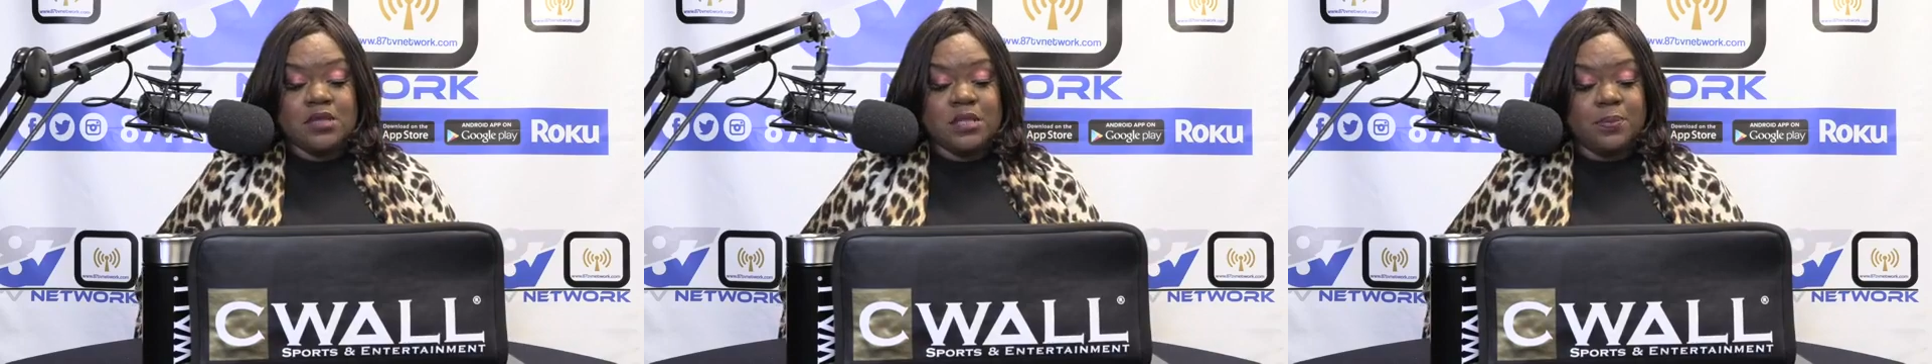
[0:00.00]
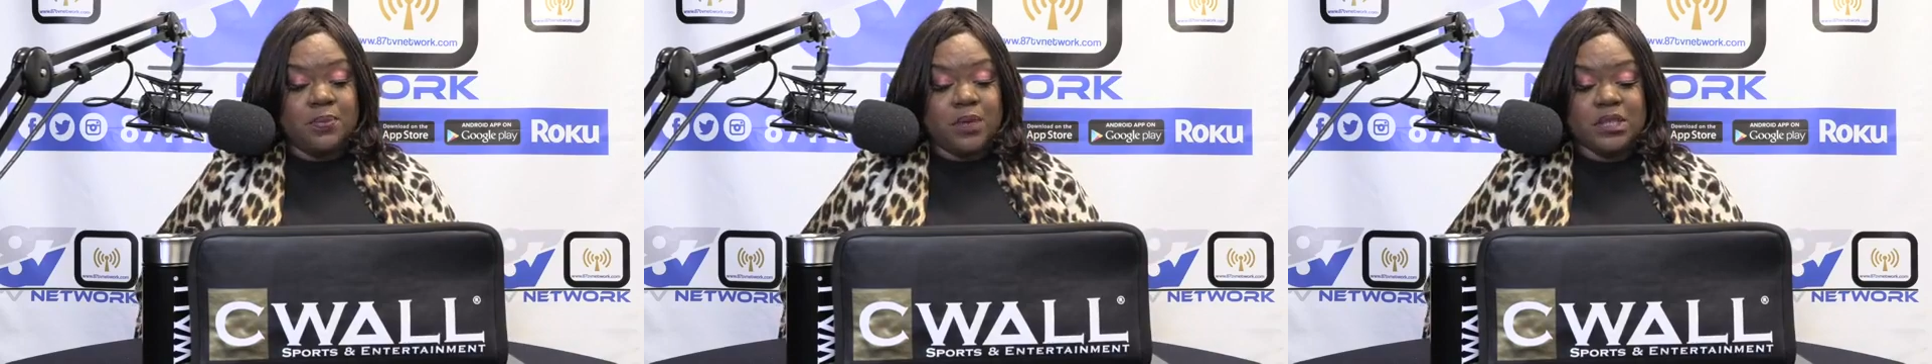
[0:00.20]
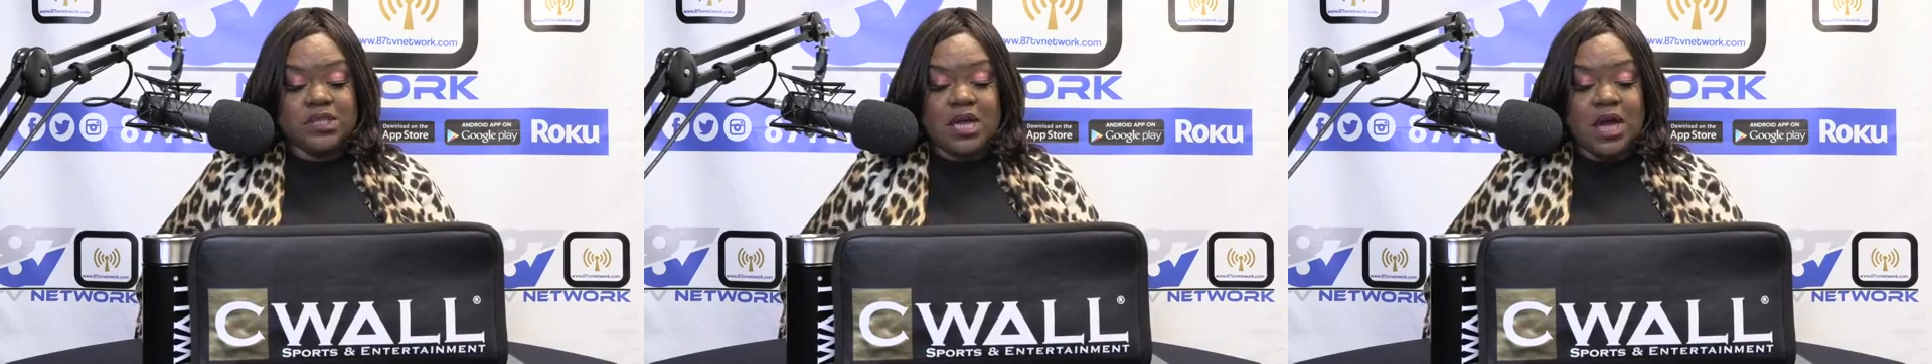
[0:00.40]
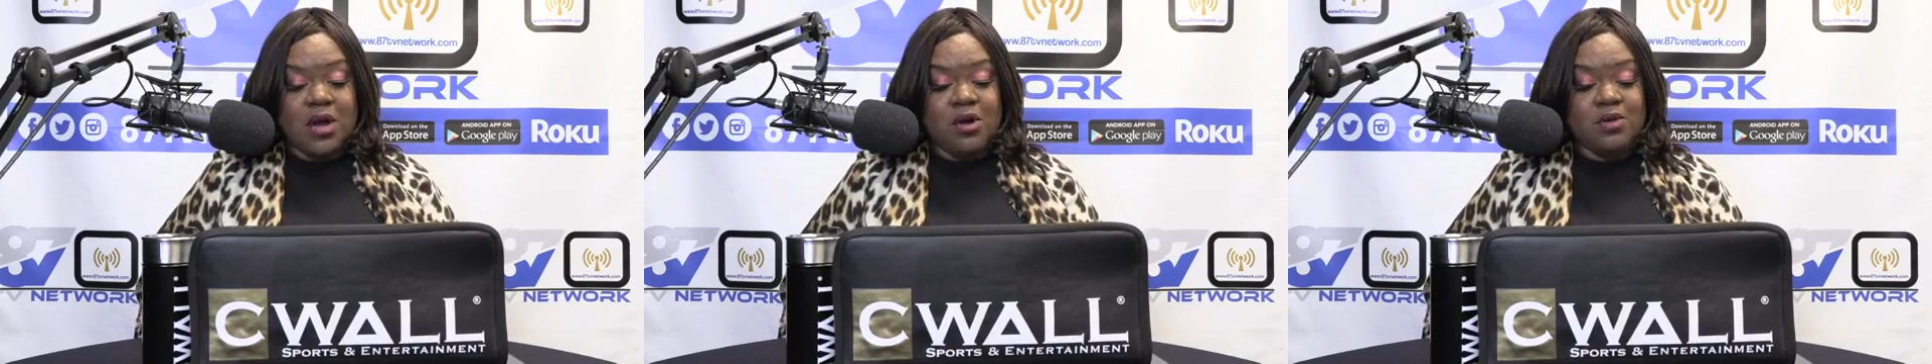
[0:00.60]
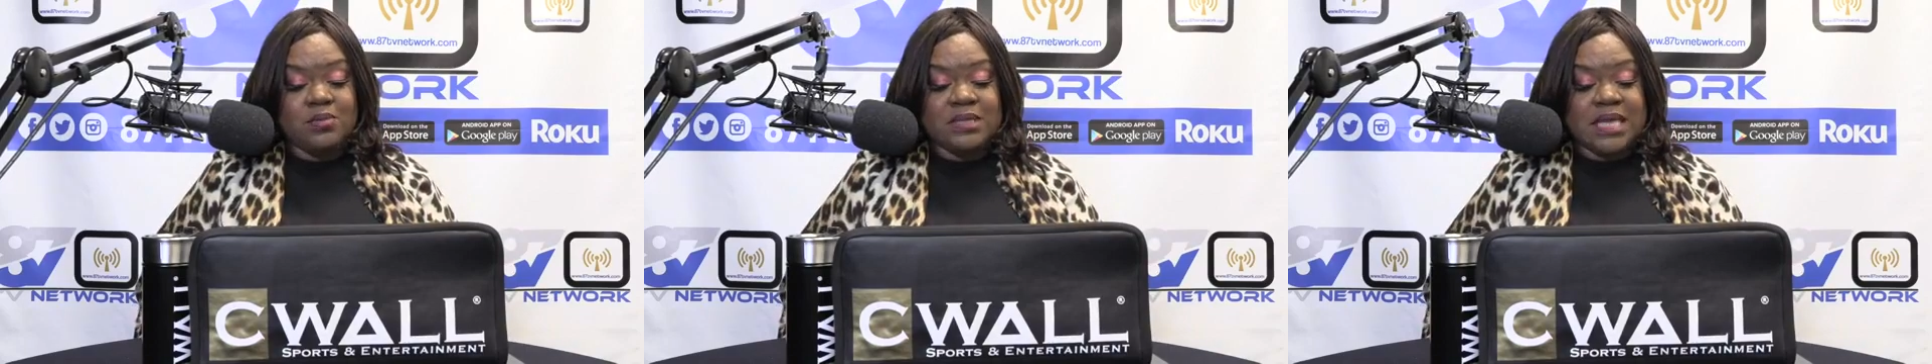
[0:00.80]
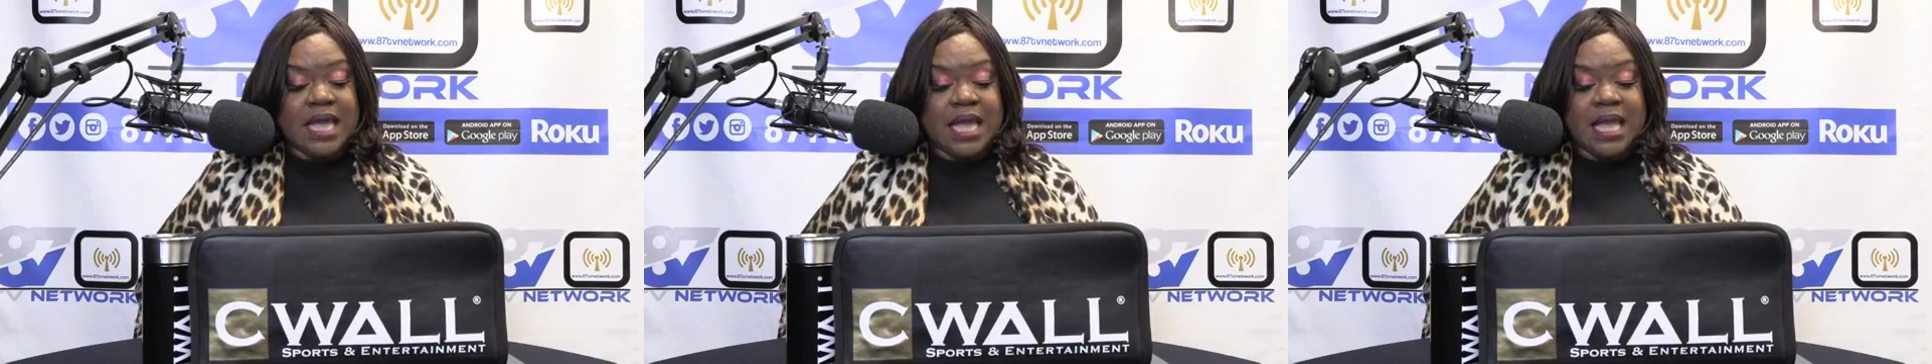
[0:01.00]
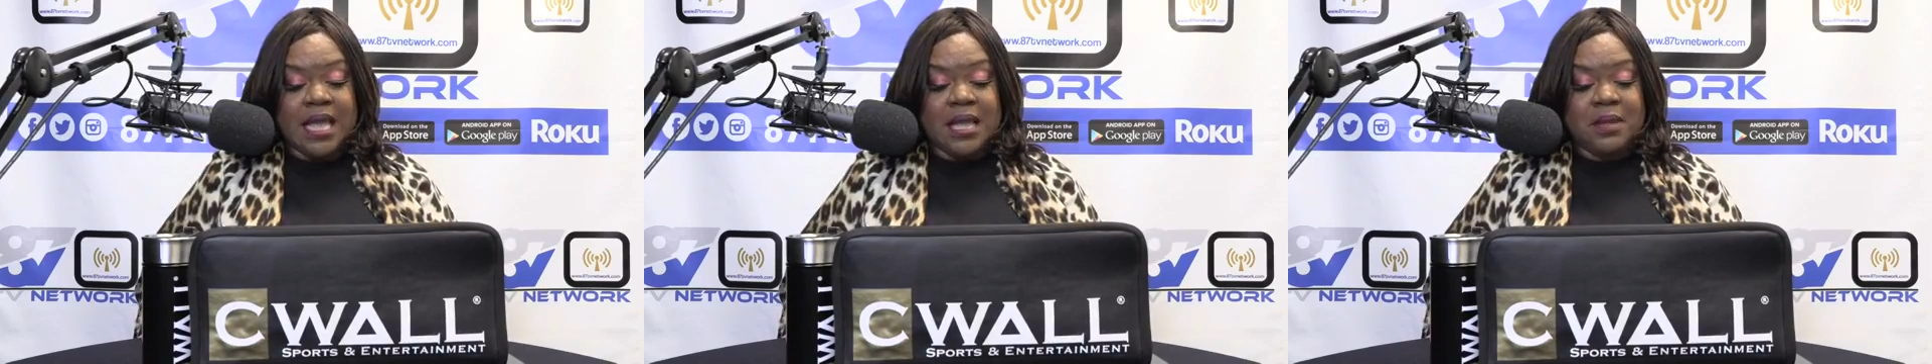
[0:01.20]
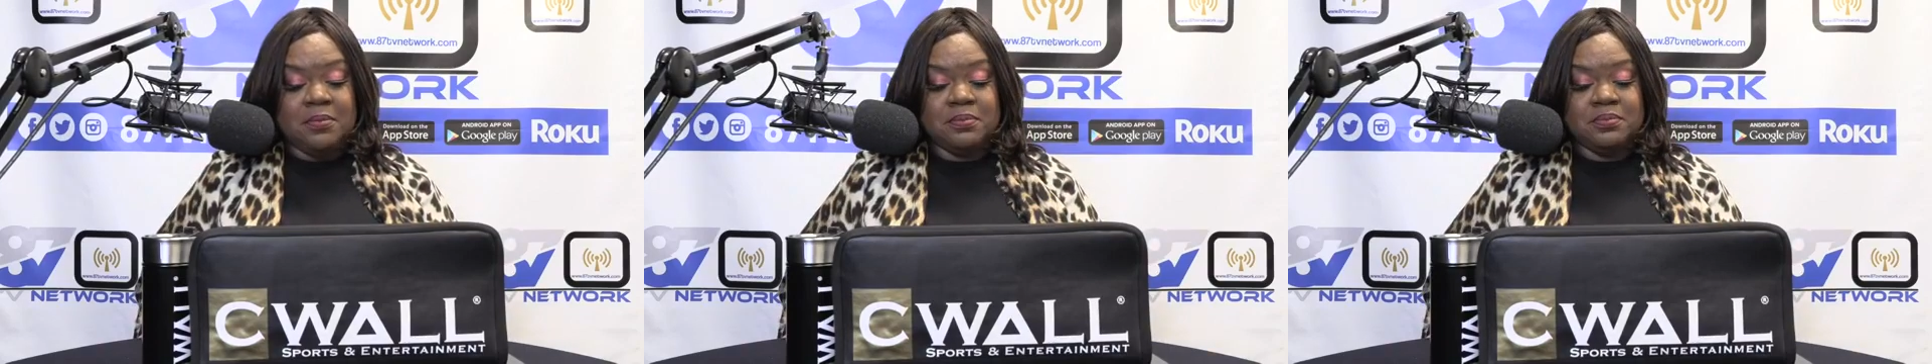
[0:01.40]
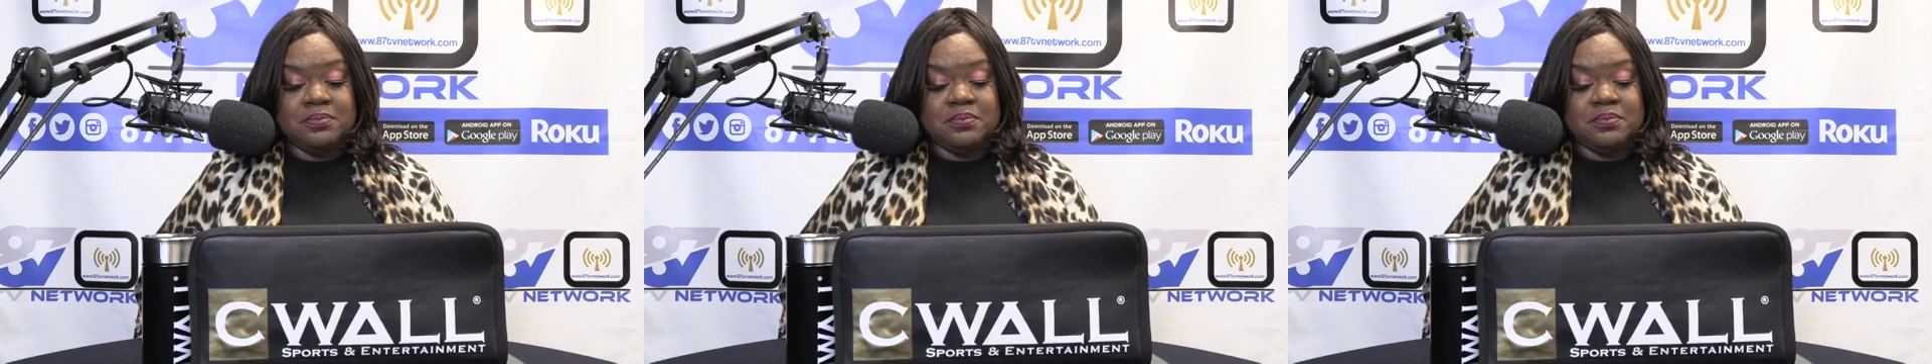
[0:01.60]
support your home team.